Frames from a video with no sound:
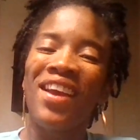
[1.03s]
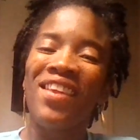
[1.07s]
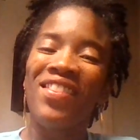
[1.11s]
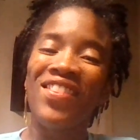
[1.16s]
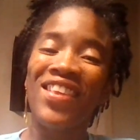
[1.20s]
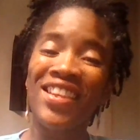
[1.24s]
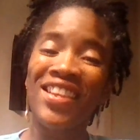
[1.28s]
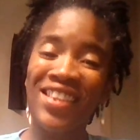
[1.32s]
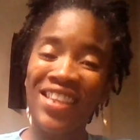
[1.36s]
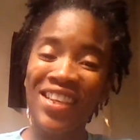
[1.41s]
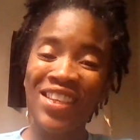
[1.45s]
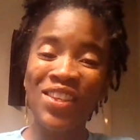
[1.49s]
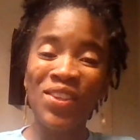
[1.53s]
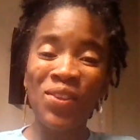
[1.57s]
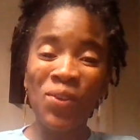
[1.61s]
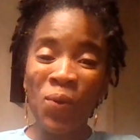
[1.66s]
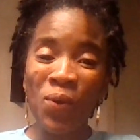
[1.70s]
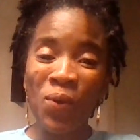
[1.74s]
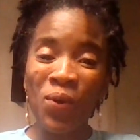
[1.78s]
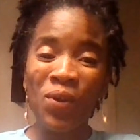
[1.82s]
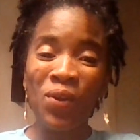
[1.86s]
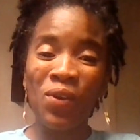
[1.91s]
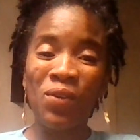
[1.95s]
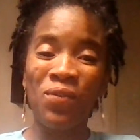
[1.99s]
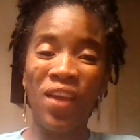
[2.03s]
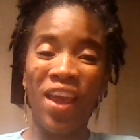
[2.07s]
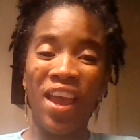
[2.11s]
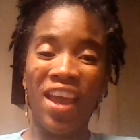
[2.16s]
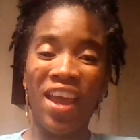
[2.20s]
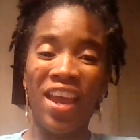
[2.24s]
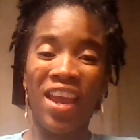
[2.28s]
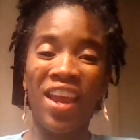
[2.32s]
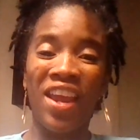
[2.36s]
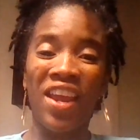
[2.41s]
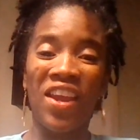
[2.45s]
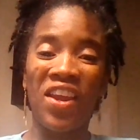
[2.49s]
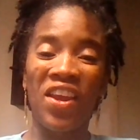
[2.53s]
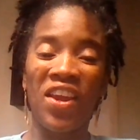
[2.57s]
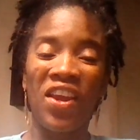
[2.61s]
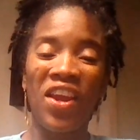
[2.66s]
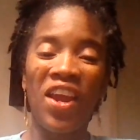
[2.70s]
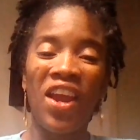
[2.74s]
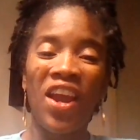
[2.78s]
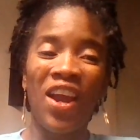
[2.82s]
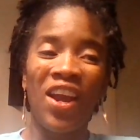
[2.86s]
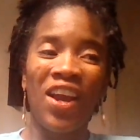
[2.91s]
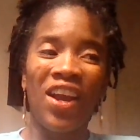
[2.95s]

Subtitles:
This is sort of a